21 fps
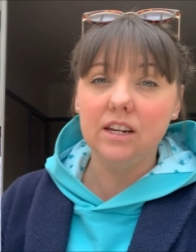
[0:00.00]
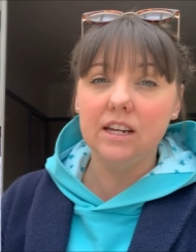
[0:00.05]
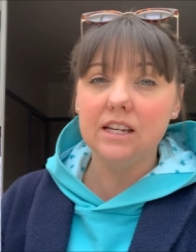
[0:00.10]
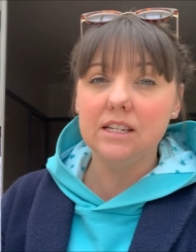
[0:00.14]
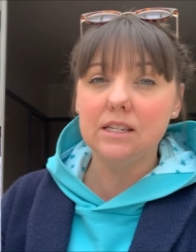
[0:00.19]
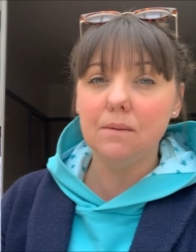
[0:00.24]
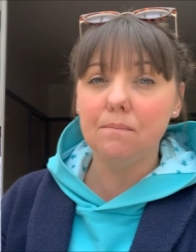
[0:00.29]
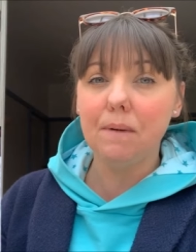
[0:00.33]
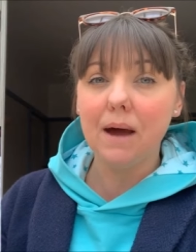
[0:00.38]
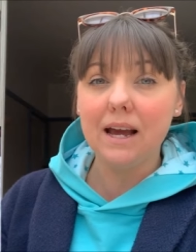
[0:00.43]
done
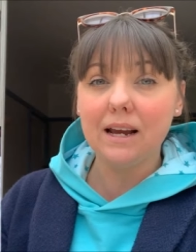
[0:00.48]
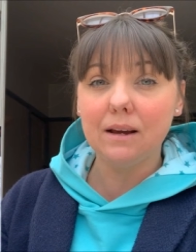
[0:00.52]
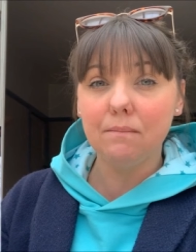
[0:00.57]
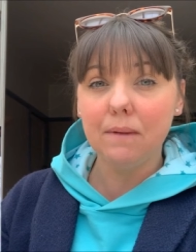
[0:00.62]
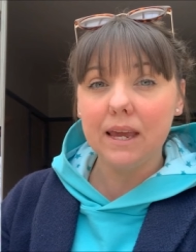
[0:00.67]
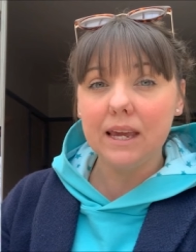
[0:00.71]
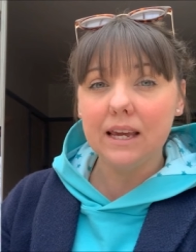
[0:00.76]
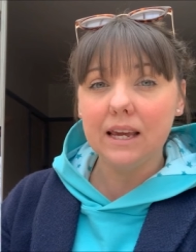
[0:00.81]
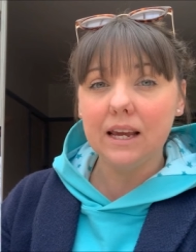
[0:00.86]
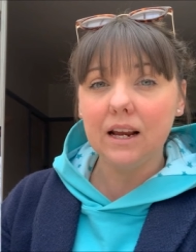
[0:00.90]
is a
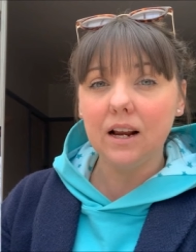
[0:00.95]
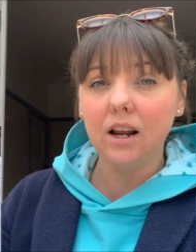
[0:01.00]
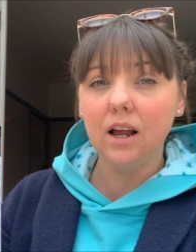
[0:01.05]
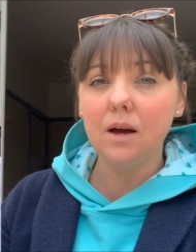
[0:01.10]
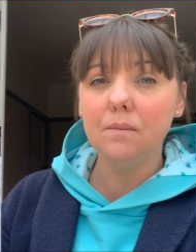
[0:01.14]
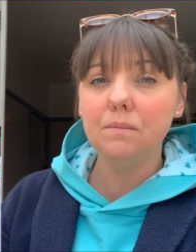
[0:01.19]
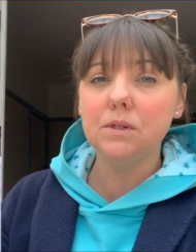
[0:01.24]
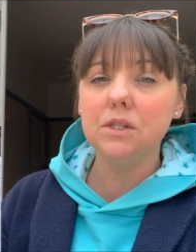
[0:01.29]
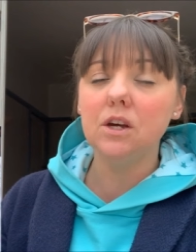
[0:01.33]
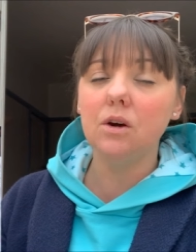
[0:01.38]
bag making
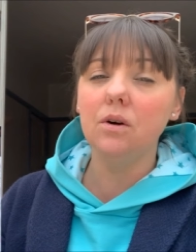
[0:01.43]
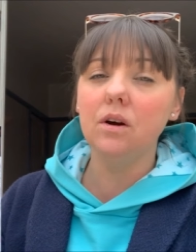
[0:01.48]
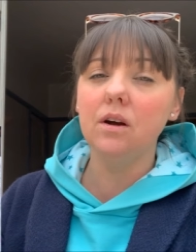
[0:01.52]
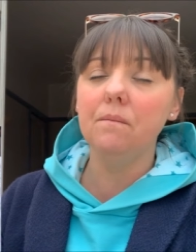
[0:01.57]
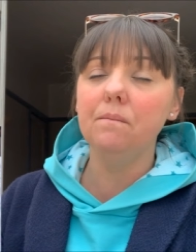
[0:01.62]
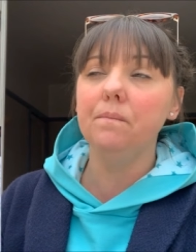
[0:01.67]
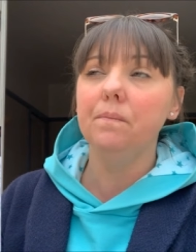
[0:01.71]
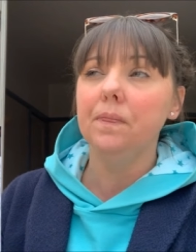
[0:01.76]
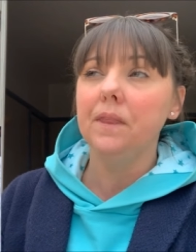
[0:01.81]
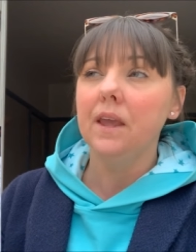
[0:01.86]
club. So
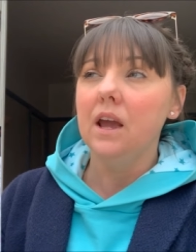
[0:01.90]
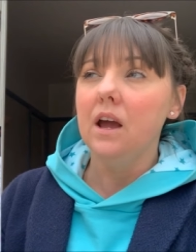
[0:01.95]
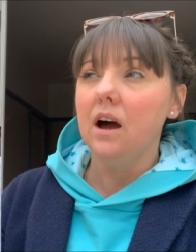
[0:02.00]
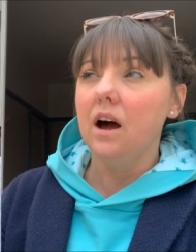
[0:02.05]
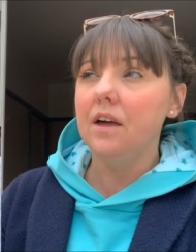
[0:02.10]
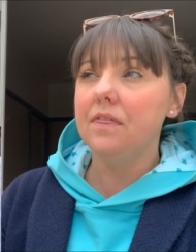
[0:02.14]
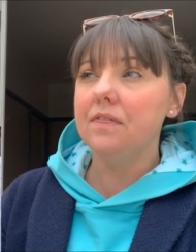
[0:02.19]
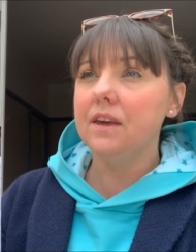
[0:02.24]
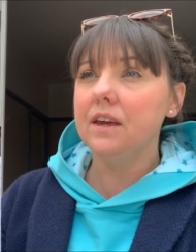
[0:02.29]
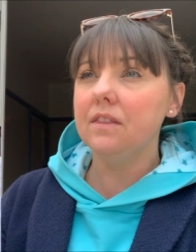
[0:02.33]
um,
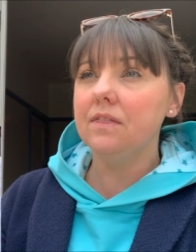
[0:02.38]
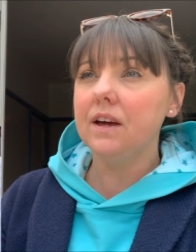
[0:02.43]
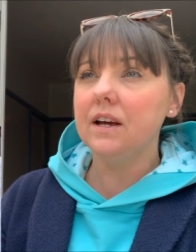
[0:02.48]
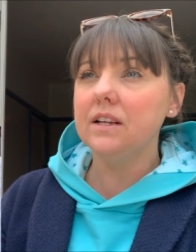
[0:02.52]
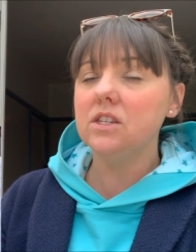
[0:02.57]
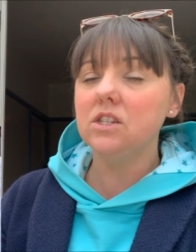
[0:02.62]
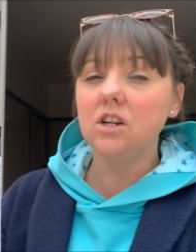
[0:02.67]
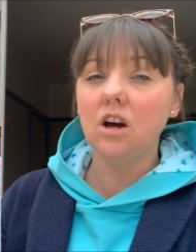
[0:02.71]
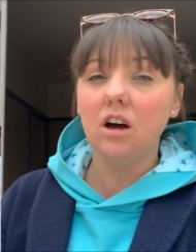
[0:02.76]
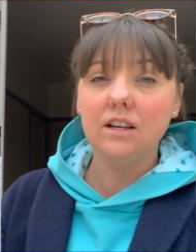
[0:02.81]
I think
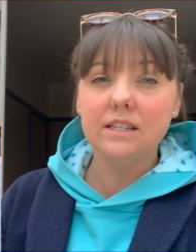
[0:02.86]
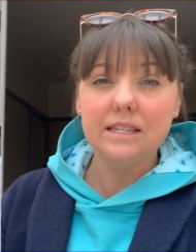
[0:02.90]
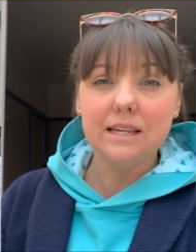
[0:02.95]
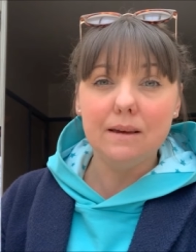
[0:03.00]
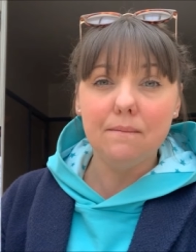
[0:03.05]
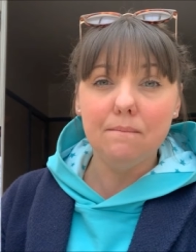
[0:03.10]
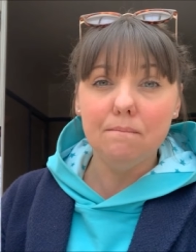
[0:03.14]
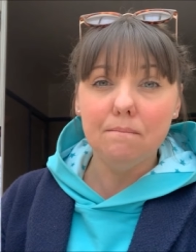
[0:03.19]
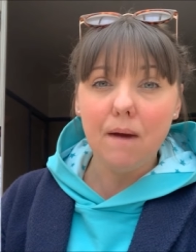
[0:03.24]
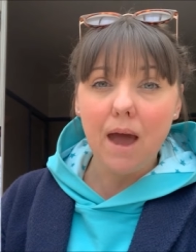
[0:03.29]
that starts
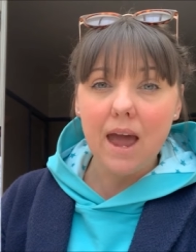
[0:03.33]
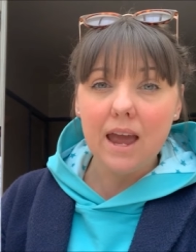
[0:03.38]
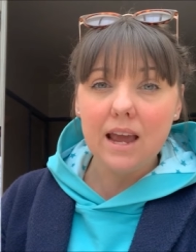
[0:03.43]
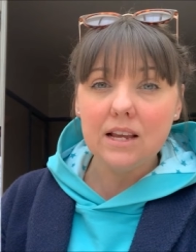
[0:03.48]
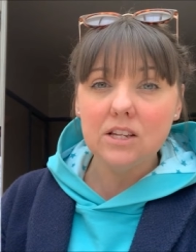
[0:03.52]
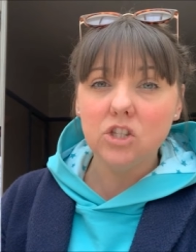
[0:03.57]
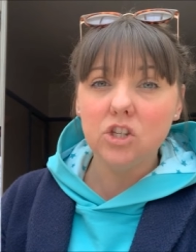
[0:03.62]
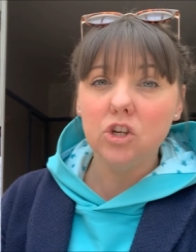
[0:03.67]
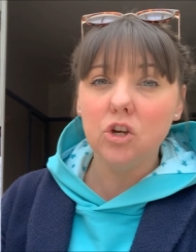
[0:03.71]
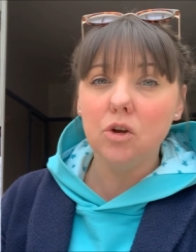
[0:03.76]
in
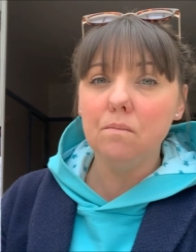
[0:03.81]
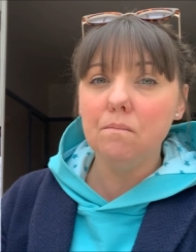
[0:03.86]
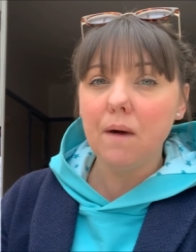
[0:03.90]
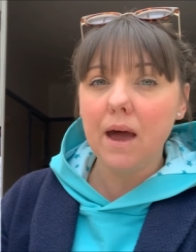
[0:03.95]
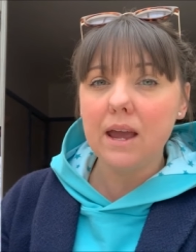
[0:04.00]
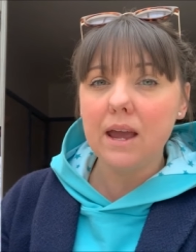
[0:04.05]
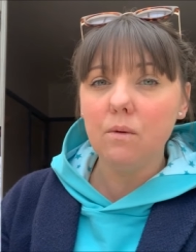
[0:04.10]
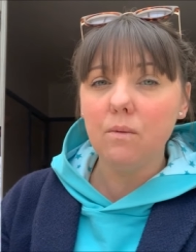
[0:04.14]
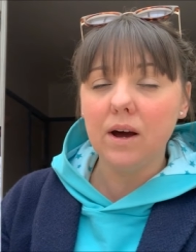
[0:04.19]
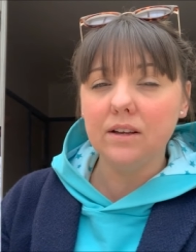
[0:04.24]
May. So you
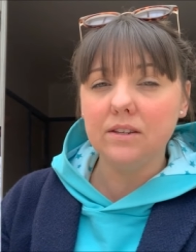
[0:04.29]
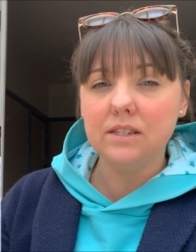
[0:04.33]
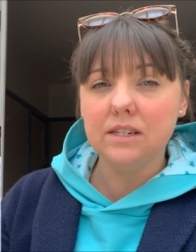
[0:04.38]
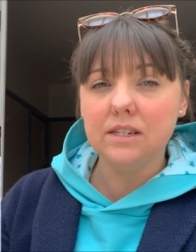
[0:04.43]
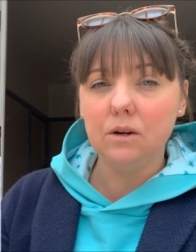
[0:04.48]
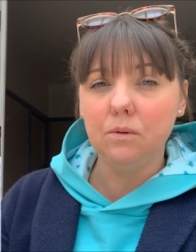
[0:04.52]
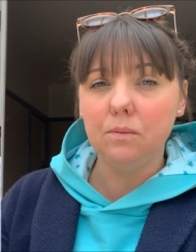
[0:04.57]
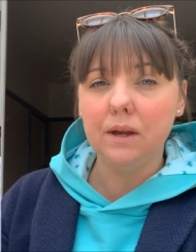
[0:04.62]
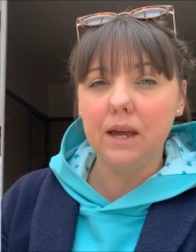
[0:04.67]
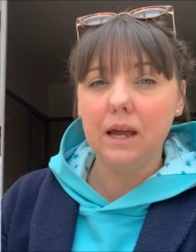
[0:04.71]
may well
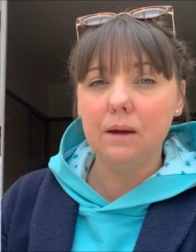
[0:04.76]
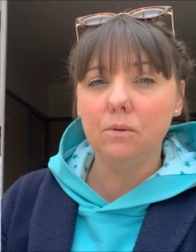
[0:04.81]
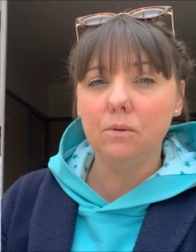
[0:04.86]
still